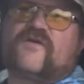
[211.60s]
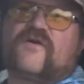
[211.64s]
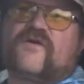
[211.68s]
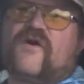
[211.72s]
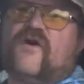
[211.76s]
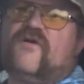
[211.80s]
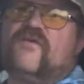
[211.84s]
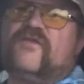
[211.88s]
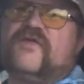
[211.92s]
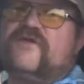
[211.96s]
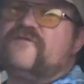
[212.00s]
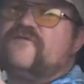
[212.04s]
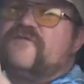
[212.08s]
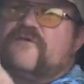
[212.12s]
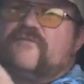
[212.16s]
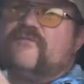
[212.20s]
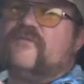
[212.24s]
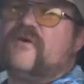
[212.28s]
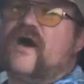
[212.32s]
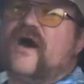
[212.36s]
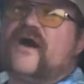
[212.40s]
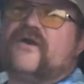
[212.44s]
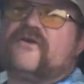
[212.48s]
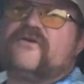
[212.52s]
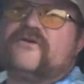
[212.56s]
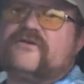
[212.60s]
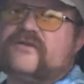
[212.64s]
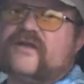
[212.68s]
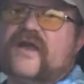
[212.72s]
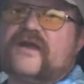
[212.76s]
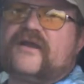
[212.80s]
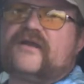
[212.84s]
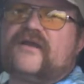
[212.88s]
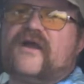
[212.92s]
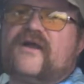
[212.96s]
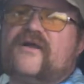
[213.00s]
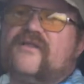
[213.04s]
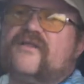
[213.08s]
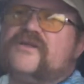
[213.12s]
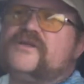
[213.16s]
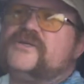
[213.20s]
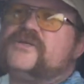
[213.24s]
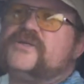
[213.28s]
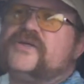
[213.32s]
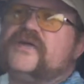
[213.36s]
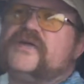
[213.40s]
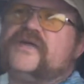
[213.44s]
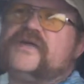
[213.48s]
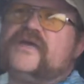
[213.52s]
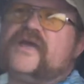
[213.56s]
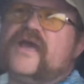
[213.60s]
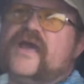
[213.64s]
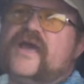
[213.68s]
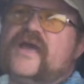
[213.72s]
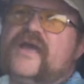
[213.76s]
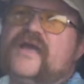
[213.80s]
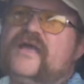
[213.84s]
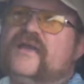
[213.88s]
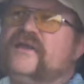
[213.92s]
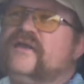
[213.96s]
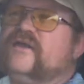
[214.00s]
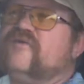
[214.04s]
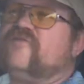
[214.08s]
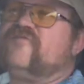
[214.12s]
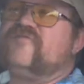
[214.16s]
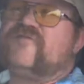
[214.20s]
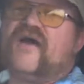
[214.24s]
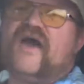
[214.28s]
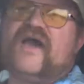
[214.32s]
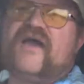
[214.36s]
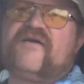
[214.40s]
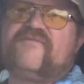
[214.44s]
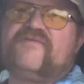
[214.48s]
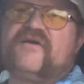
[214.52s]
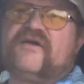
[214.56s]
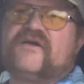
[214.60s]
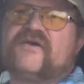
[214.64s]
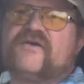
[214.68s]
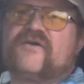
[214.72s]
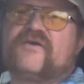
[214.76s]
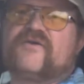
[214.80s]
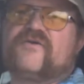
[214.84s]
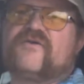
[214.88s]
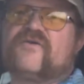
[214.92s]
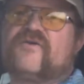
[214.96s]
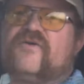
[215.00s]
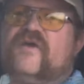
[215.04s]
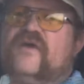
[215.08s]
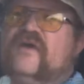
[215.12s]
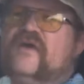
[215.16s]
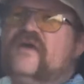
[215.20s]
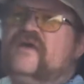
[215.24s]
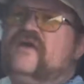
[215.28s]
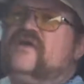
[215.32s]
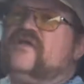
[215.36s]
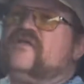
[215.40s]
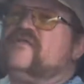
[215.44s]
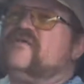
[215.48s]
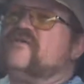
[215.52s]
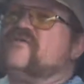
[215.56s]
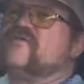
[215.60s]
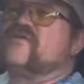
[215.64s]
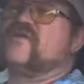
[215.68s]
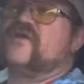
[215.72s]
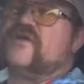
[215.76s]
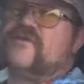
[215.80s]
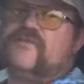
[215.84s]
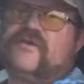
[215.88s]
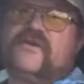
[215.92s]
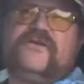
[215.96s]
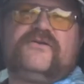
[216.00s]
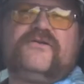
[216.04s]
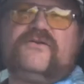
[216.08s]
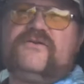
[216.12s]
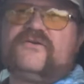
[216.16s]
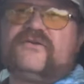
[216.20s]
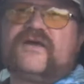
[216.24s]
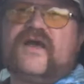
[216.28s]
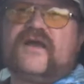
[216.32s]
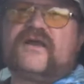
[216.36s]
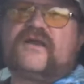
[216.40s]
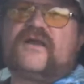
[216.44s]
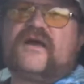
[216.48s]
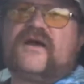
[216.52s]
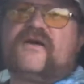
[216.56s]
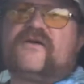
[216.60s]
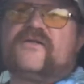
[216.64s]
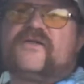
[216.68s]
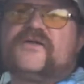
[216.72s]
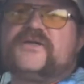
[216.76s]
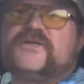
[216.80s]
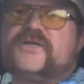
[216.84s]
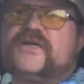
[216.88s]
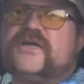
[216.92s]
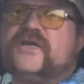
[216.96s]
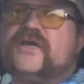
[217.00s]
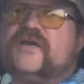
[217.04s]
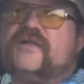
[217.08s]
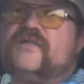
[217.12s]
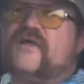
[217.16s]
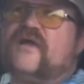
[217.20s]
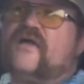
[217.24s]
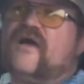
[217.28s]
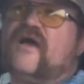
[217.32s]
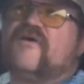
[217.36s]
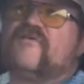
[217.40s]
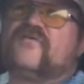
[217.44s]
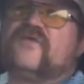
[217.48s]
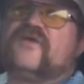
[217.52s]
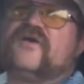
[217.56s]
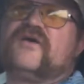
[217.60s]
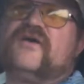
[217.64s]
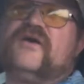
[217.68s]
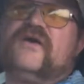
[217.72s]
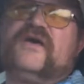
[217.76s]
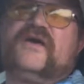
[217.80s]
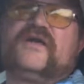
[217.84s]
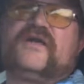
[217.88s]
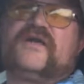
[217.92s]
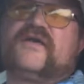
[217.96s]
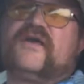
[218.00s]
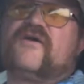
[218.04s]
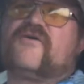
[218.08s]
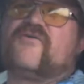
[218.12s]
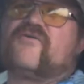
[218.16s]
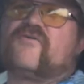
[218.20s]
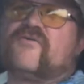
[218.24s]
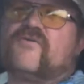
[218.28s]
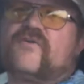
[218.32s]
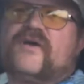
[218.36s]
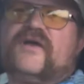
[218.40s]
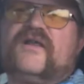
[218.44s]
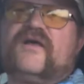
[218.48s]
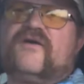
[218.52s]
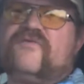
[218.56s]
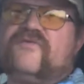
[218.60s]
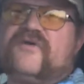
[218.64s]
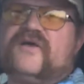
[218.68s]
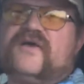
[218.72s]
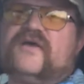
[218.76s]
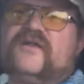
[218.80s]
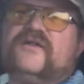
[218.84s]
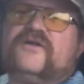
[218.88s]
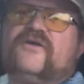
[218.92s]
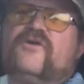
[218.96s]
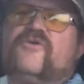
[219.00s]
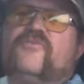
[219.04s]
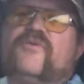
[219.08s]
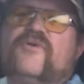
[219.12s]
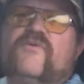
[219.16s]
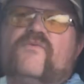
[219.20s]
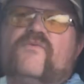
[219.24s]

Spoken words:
are only for modern technology and in 5 years there's going to be new technology and they'll have to get rid of it and it'll be